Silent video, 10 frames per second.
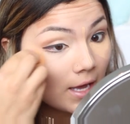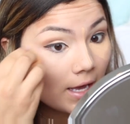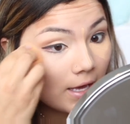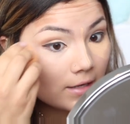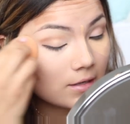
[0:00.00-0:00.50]

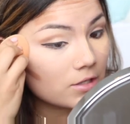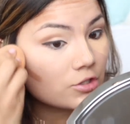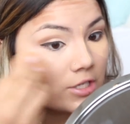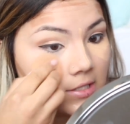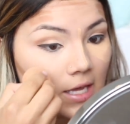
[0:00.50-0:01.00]

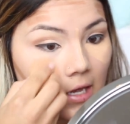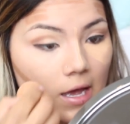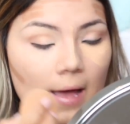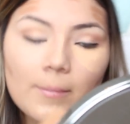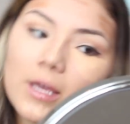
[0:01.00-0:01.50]
and just
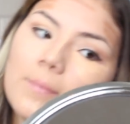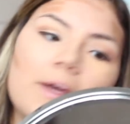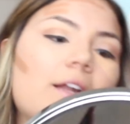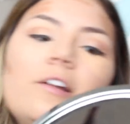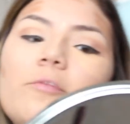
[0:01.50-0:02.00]
like I'm a
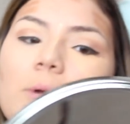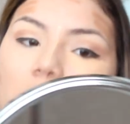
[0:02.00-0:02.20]
competitive